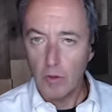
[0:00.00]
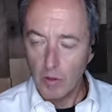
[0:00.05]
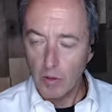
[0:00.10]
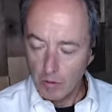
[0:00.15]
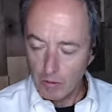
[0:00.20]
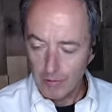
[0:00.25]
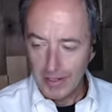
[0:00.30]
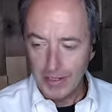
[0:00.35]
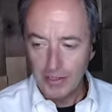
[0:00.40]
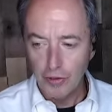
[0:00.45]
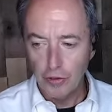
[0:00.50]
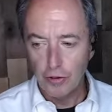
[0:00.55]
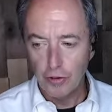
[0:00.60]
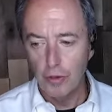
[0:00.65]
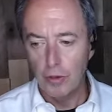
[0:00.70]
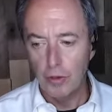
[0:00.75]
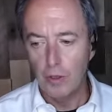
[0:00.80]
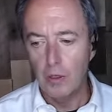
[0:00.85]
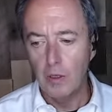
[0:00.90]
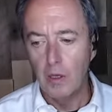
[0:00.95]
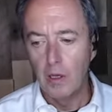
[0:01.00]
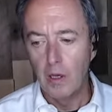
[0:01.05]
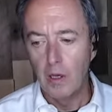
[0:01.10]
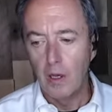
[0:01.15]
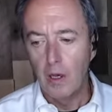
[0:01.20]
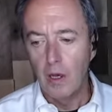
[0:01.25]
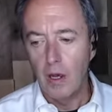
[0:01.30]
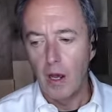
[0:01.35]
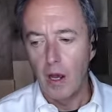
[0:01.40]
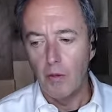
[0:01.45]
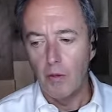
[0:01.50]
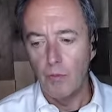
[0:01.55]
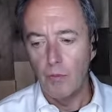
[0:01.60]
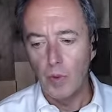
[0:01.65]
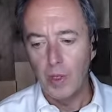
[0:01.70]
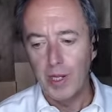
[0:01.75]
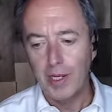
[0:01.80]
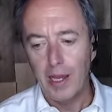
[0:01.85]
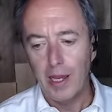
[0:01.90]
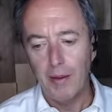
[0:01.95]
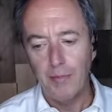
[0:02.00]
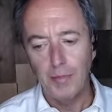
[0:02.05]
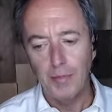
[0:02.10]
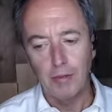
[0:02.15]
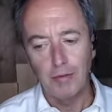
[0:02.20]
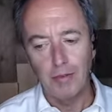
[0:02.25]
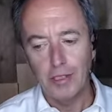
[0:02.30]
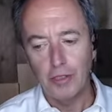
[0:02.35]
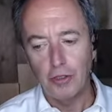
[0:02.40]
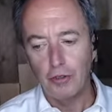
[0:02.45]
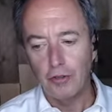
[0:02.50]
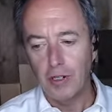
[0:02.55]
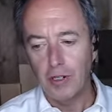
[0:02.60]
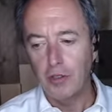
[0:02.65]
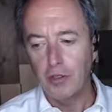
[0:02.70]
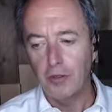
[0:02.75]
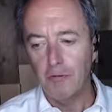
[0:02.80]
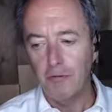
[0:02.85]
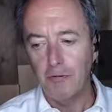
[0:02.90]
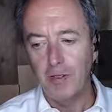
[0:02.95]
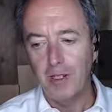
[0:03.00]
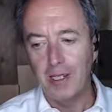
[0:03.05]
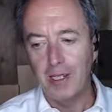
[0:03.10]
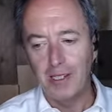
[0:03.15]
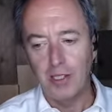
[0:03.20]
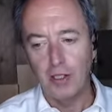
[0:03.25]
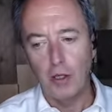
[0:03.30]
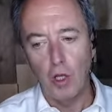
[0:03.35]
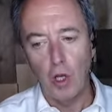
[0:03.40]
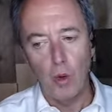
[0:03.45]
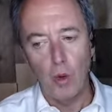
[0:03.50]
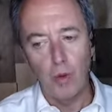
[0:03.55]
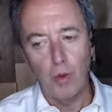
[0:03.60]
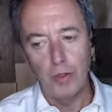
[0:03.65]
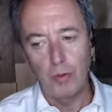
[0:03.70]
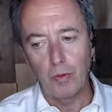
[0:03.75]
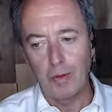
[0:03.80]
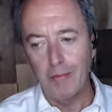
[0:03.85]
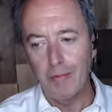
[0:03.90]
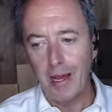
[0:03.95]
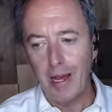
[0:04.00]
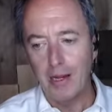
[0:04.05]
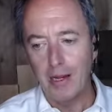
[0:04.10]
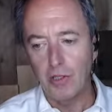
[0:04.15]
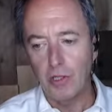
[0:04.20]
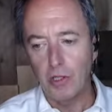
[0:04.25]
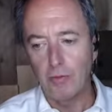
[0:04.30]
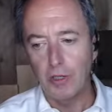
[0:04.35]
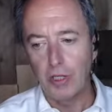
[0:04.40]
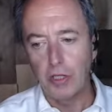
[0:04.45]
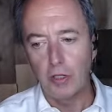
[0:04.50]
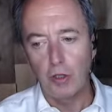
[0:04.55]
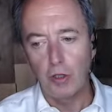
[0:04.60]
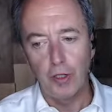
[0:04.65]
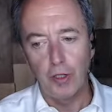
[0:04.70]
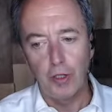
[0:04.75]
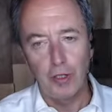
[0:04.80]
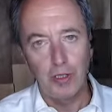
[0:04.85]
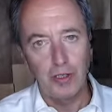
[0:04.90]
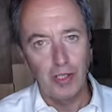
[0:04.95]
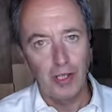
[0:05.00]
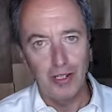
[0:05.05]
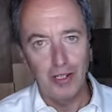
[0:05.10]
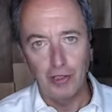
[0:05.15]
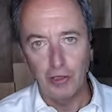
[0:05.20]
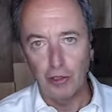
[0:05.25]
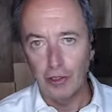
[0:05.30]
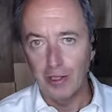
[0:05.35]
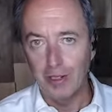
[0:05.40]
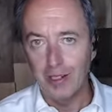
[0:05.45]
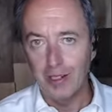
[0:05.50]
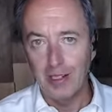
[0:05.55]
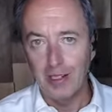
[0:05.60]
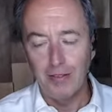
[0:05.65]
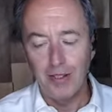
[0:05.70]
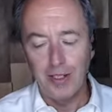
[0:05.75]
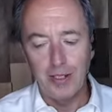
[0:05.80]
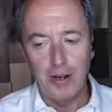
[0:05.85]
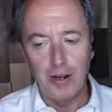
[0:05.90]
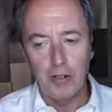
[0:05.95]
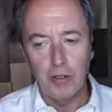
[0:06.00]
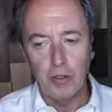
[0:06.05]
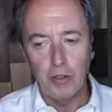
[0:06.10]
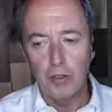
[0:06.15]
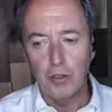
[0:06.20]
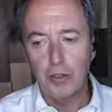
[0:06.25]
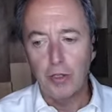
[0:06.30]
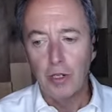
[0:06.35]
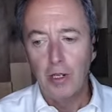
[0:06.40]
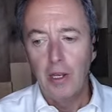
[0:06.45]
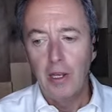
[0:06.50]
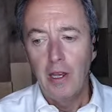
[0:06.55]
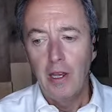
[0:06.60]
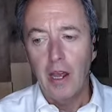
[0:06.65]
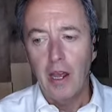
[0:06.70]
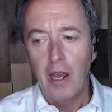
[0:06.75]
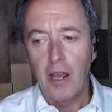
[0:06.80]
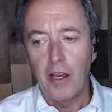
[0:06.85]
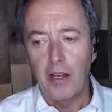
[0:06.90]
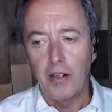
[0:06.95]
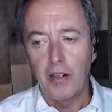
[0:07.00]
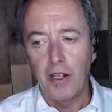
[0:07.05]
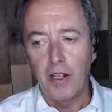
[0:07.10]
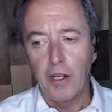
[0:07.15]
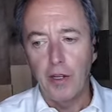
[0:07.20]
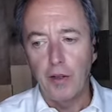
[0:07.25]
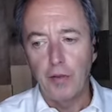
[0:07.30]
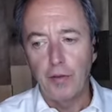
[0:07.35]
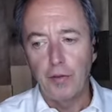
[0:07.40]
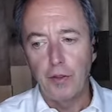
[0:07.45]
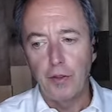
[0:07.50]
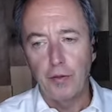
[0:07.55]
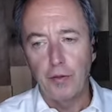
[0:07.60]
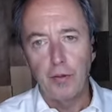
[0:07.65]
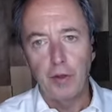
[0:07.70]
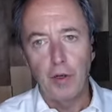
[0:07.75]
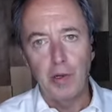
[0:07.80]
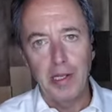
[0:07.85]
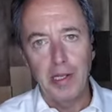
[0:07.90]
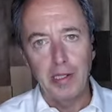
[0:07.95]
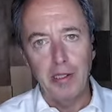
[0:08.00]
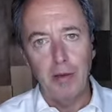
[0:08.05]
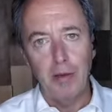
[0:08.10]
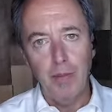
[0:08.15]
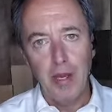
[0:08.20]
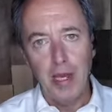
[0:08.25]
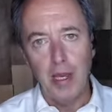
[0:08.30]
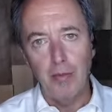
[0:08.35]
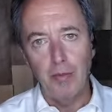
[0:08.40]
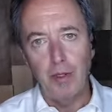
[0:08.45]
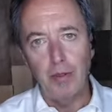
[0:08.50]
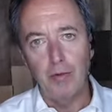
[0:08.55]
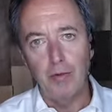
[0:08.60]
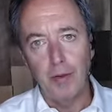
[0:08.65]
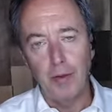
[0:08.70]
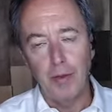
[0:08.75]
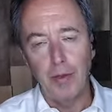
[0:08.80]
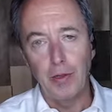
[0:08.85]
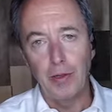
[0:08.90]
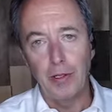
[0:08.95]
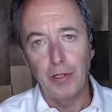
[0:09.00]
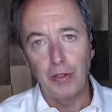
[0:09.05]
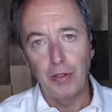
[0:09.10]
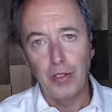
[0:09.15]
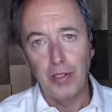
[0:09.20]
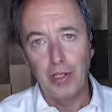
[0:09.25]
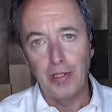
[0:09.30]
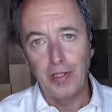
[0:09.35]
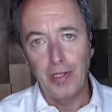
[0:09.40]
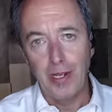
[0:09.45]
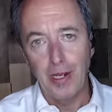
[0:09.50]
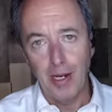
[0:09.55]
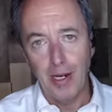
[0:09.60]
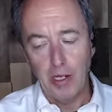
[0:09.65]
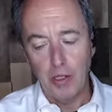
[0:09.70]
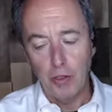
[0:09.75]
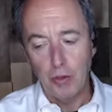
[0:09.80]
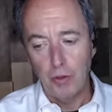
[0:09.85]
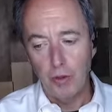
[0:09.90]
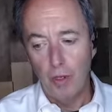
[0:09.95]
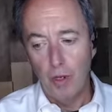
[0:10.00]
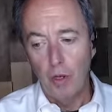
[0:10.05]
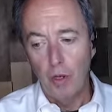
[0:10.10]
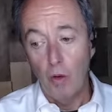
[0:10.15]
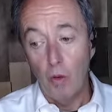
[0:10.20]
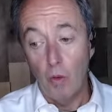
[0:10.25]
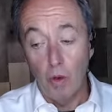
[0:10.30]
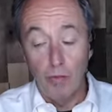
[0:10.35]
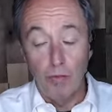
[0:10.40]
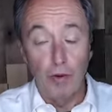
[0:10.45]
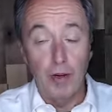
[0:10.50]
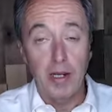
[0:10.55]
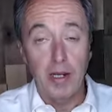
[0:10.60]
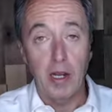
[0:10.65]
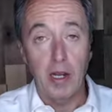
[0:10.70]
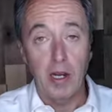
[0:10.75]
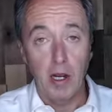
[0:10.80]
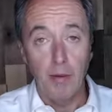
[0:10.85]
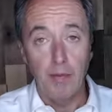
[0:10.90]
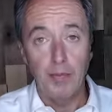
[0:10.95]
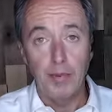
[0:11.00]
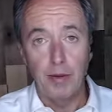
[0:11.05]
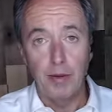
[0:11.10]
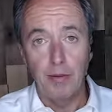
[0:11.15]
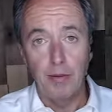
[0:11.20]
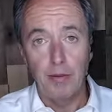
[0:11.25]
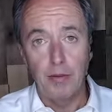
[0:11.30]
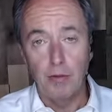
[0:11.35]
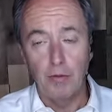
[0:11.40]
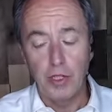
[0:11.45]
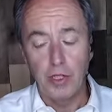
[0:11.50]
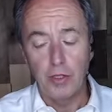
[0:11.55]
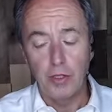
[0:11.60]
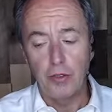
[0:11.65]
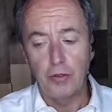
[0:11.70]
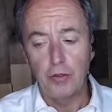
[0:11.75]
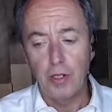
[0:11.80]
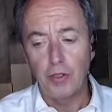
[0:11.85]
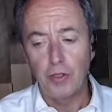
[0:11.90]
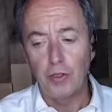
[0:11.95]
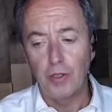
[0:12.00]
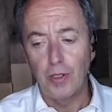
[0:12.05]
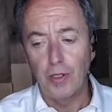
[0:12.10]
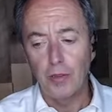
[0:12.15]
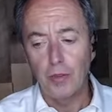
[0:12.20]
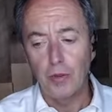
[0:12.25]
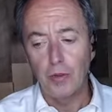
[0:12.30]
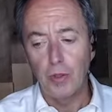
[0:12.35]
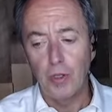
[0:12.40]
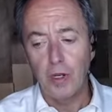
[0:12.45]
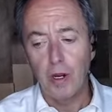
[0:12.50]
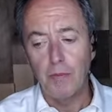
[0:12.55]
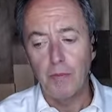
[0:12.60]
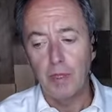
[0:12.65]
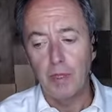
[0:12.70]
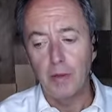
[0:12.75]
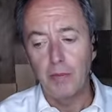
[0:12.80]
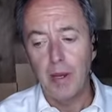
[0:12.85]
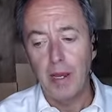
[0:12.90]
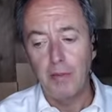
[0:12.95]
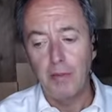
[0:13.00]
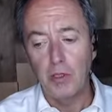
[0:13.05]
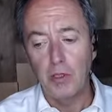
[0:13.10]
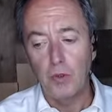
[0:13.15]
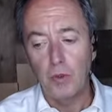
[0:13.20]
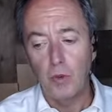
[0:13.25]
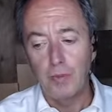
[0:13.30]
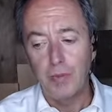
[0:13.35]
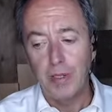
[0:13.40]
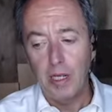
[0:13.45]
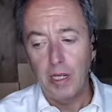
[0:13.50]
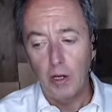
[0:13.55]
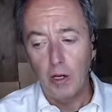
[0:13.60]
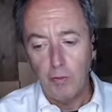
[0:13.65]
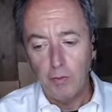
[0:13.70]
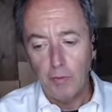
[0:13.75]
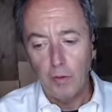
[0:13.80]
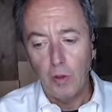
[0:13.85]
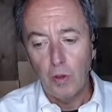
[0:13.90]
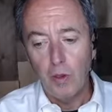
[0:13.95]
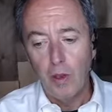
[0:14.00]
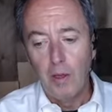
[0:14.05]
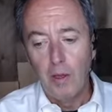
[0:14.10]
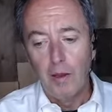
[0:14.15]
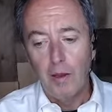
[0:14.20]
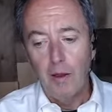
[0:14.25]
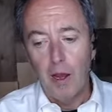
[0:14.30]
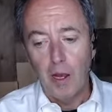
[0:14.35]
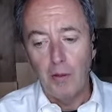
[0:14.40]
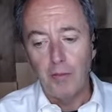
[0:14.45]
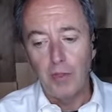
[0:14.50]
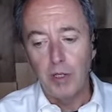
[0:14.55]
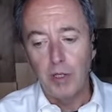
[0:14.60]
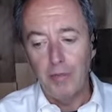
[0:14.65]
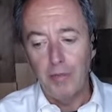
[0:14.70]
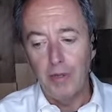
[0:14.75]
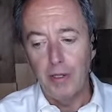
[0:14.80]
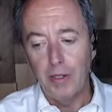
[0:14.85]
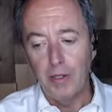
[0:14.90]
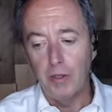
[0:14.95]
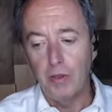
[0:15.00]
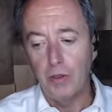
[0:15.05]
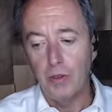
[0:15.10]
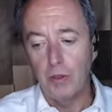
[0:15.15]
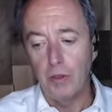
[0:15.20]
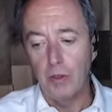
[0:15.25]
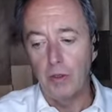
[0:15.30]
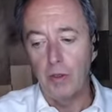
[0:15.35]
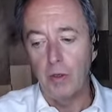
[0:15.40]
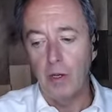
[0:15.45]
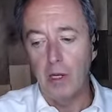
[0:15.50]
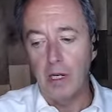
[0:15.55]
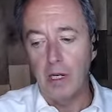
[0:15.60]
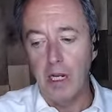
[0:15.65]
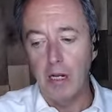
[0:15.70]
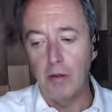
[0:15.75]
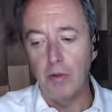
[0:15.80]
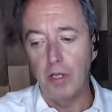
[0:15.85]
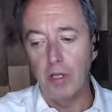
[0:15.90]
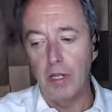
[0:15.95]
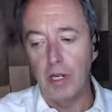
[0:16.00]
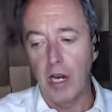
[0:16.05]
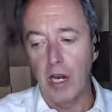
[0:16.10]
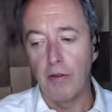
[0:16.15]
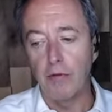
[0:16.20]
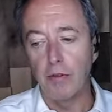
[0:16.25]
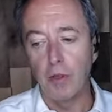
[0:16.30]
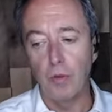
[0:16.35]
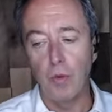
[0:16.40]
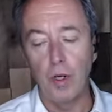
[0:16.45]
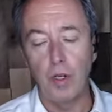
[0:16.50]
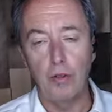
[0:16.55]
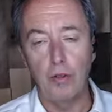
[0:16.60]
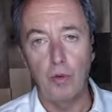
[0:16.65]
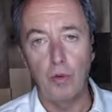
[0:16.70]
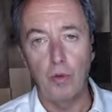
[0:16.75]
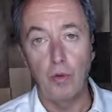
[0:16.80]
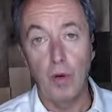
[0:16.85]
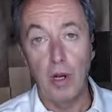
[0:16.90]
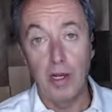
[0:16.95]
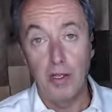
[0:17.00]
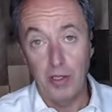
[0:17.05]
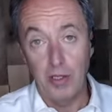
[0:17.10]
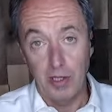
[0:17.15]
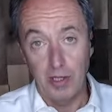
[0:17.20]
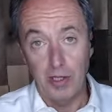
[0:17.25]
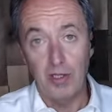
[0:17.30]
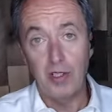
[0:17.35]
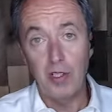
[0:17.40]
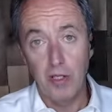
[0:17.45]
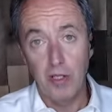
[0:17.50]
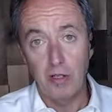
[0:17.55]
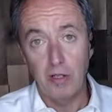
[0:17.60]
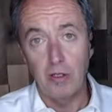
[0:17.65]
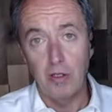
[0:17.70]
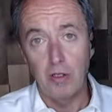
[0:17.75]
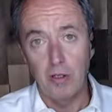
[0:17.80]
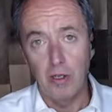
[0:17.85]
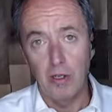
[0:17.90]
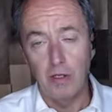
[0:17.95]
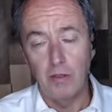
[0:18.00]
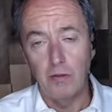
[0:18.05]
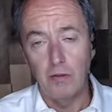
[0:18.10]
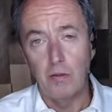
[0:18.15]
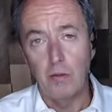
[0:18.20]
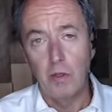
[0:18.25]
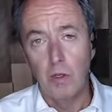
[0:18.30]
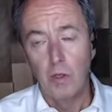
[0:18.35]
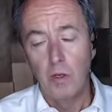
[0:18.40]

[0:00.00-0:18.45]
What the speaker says: you register. We kept the registration fee as low as we possibly could. It's $111. And if deferring the payment for 30 or 60 days or breaking up the registration into a couple of payments would be helpful, I'm committed to enabling everyone who has sincere and